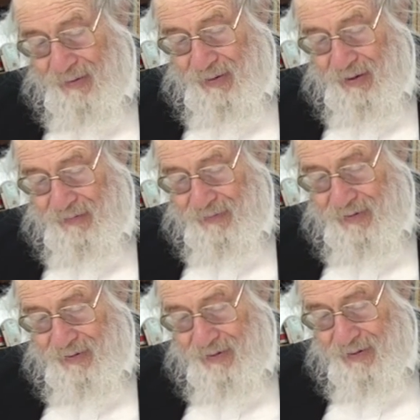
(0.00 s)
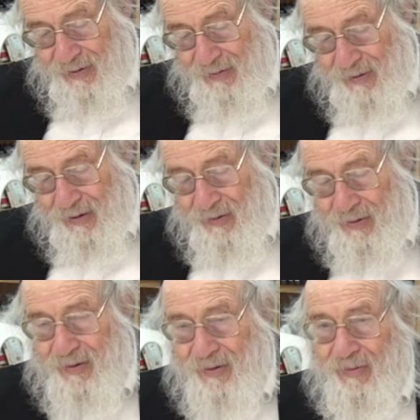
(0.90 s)
believe it's be
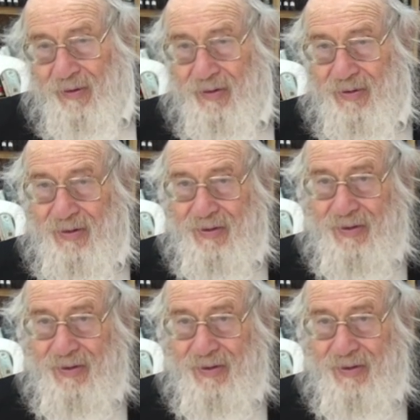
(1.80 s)
cooked because